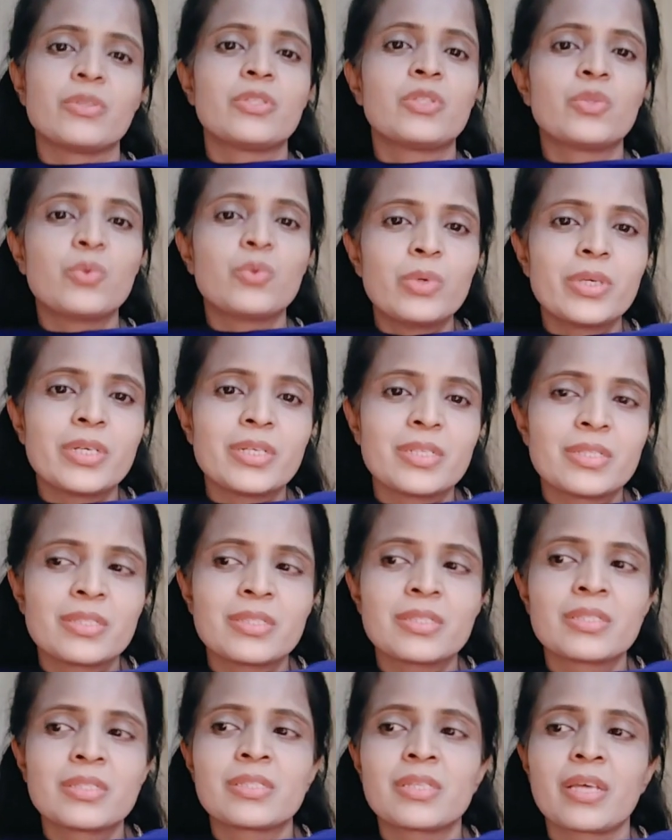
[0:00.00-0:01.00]

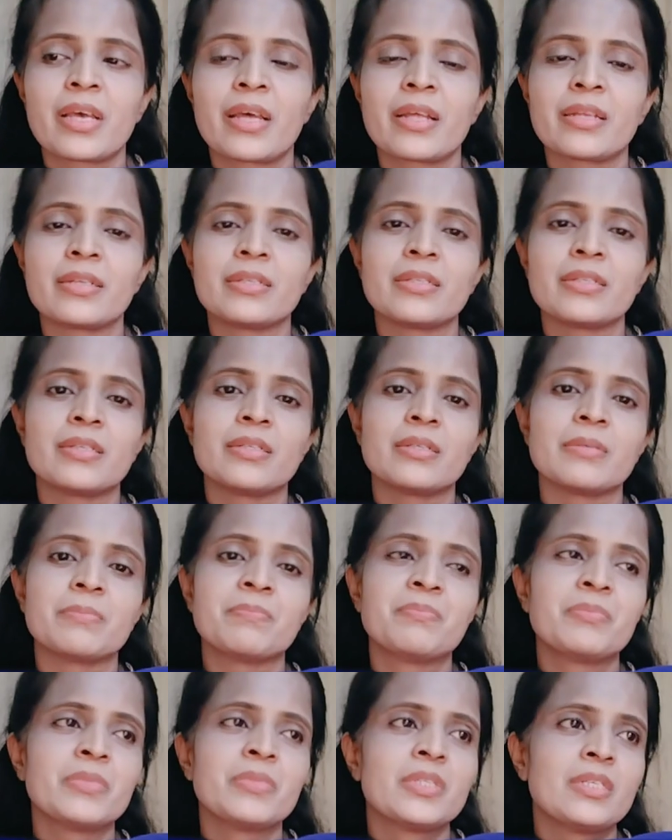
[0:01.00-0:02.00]
students
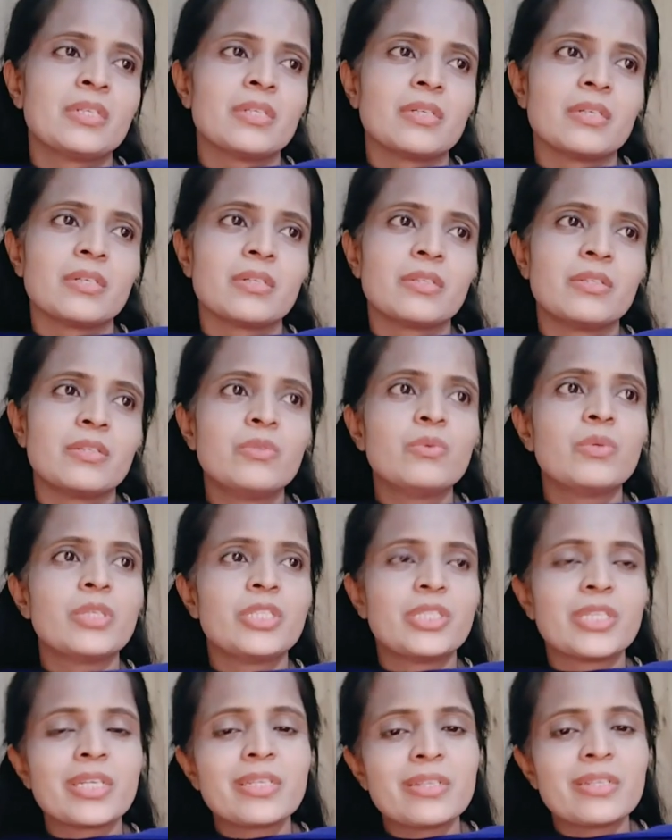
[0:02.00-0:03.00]
and
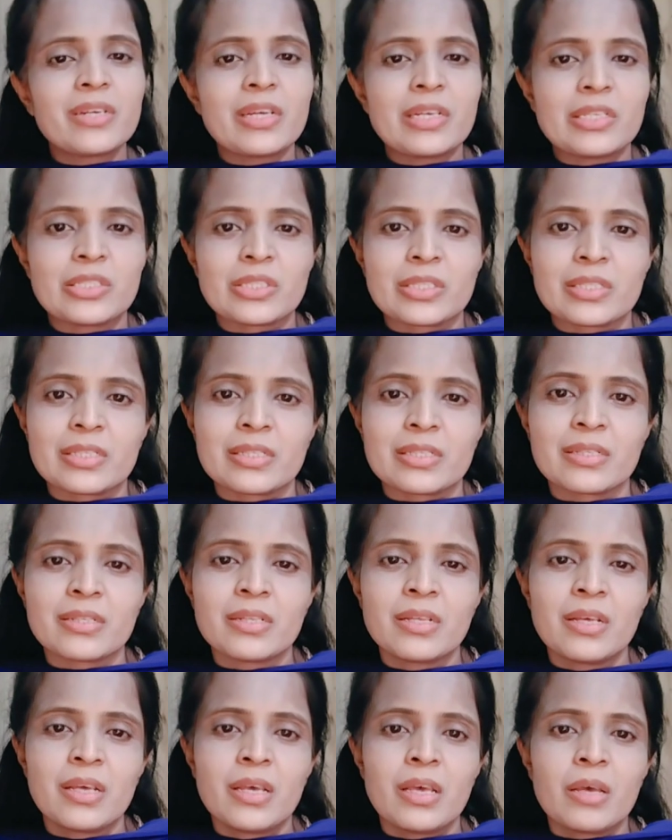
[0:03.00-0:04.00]
newer generation,
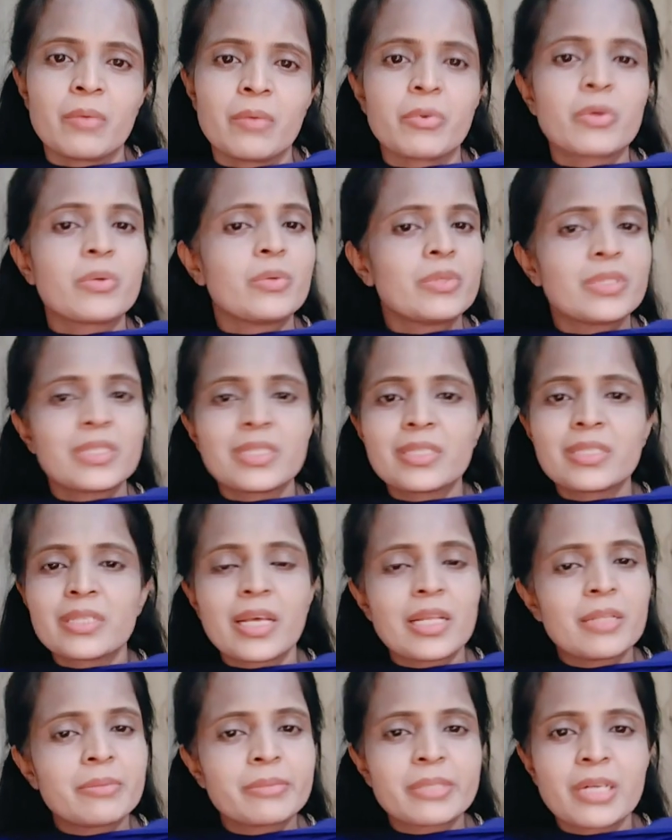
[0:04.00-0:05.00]
because it
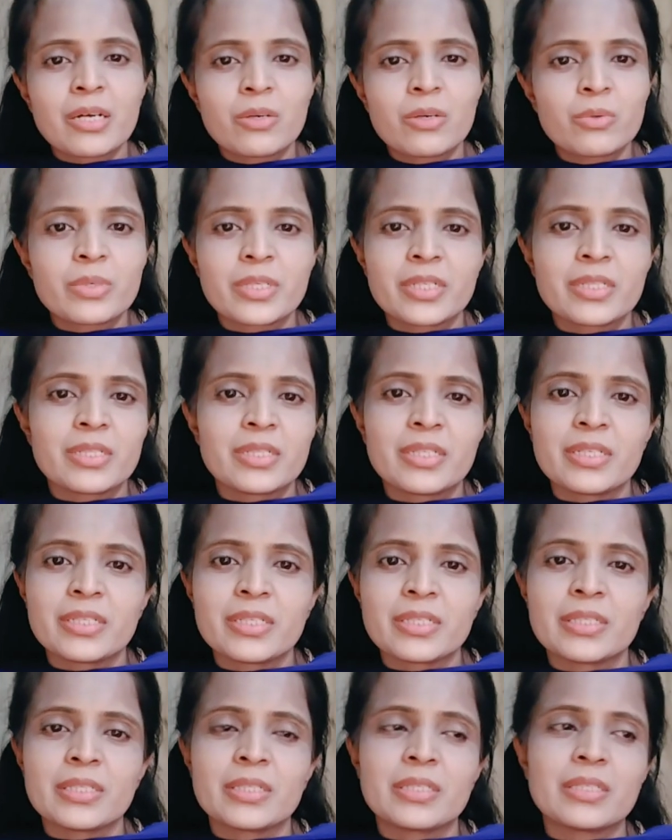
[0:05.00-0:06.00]
helps out in
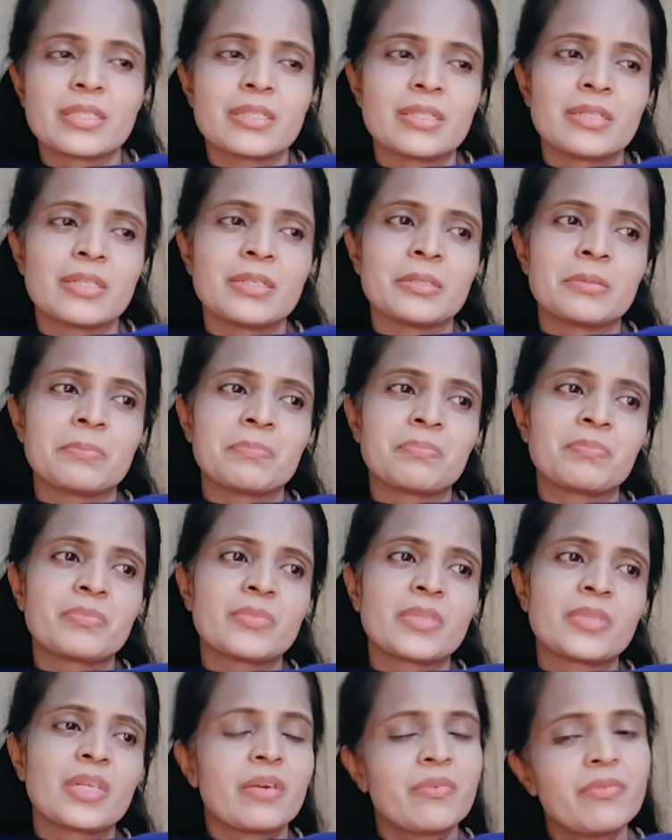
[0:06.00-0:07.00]
their
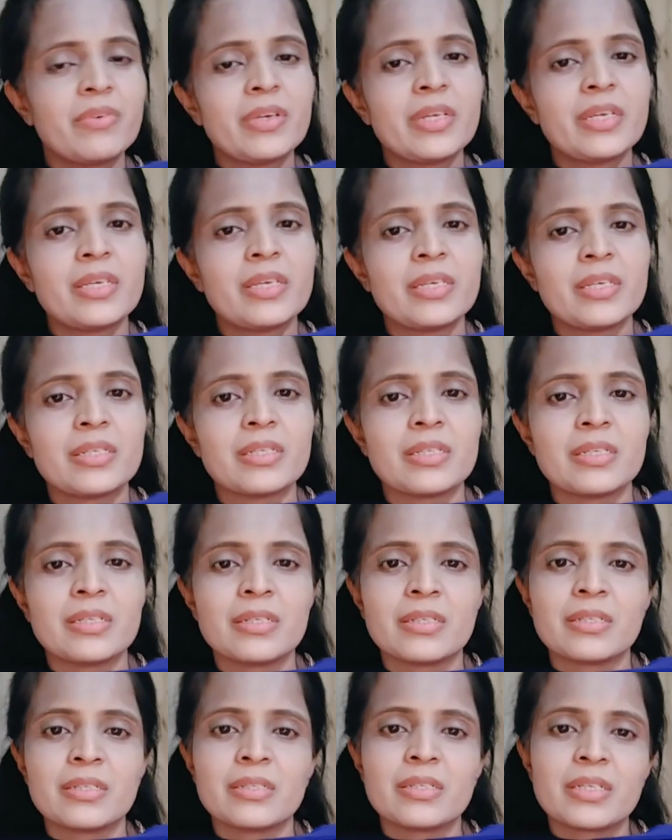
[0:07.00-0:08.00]
every
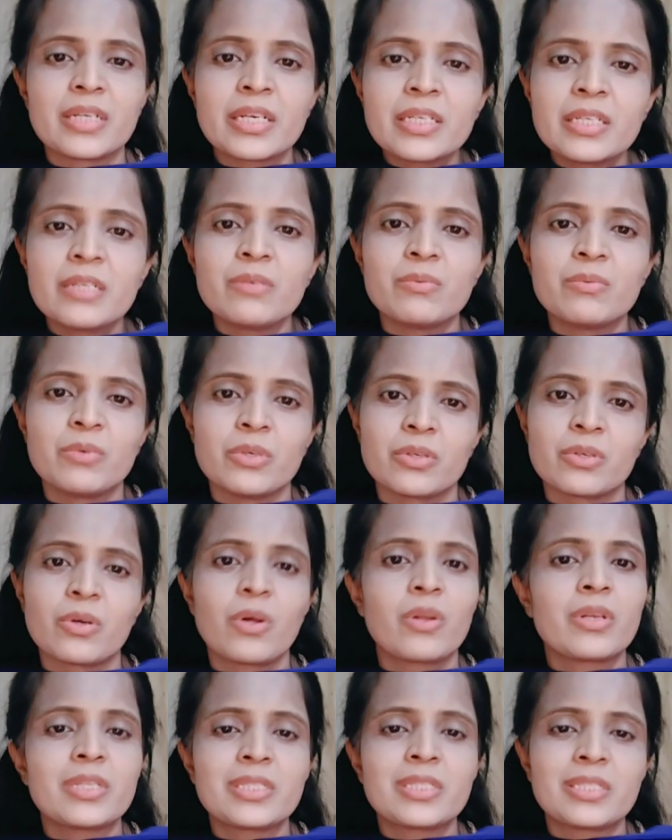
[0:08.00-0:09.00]
endeavor
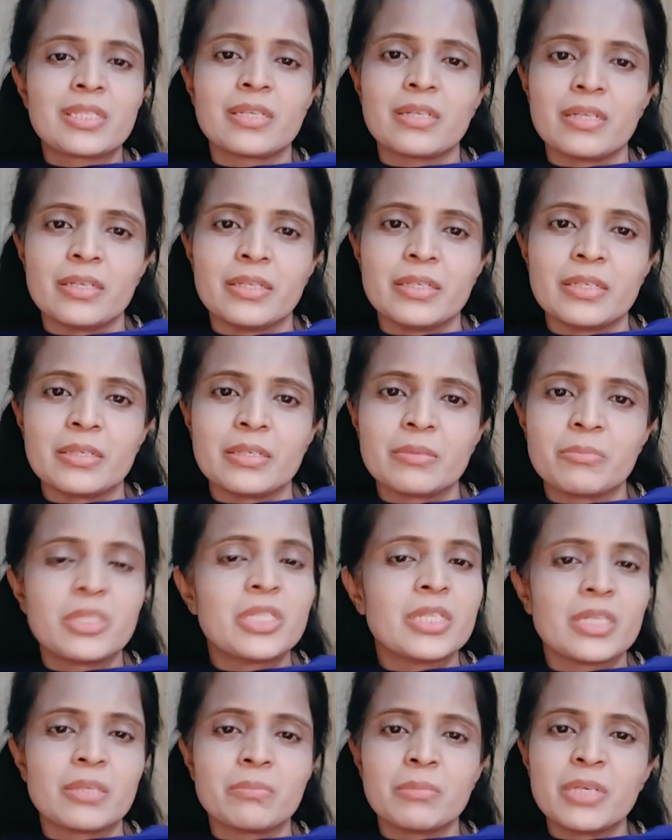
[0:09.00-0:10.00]
holistically,
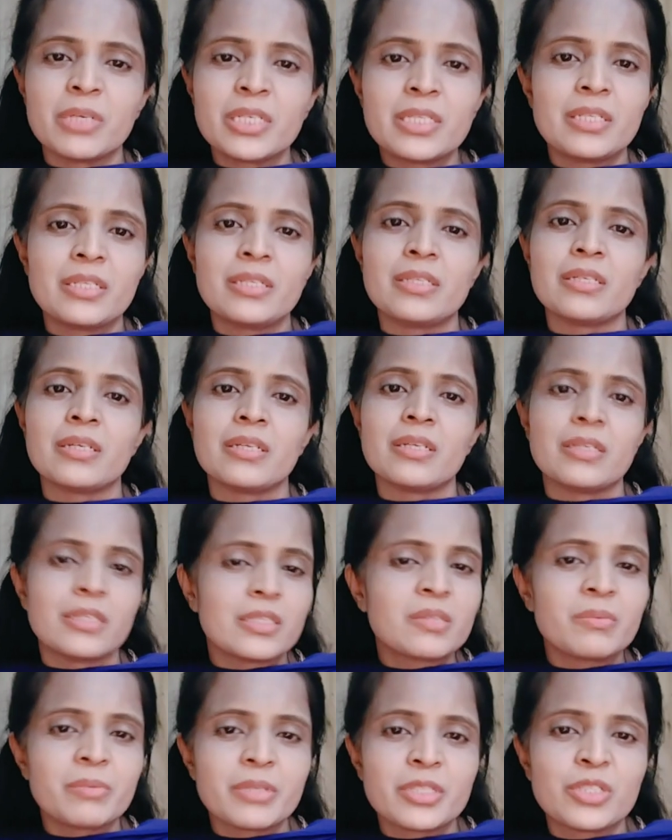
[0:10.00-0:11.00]
be it material,
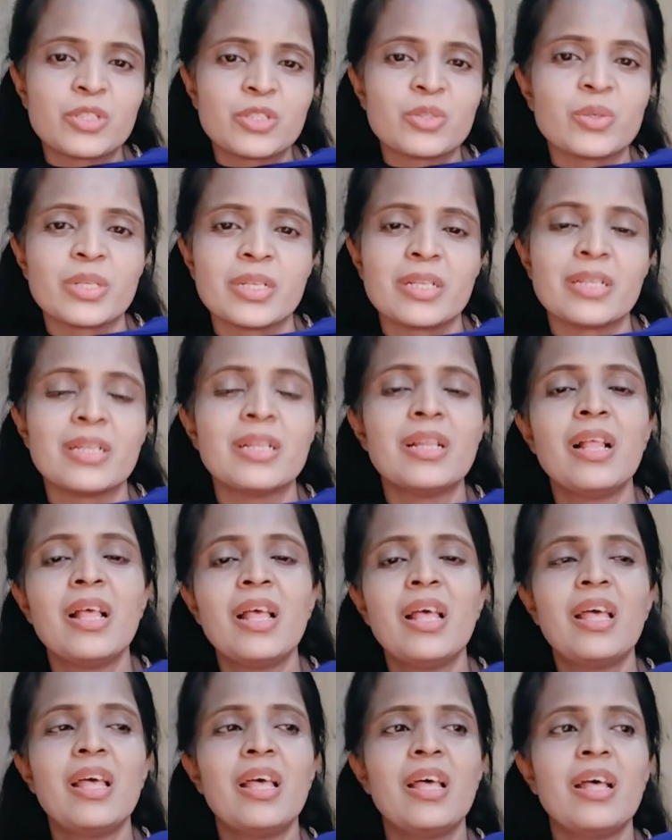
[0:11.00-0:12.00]
spiritual,
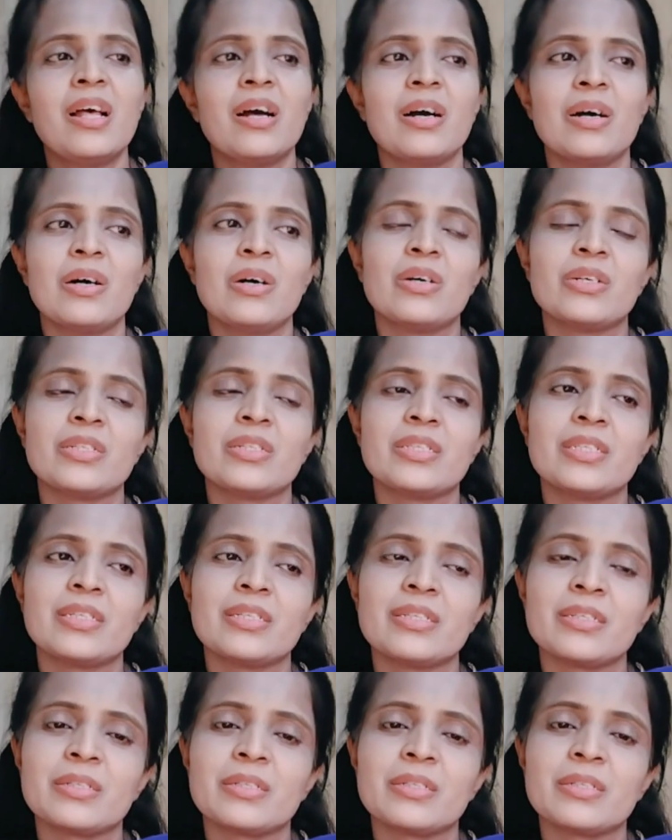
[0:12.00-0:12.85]
or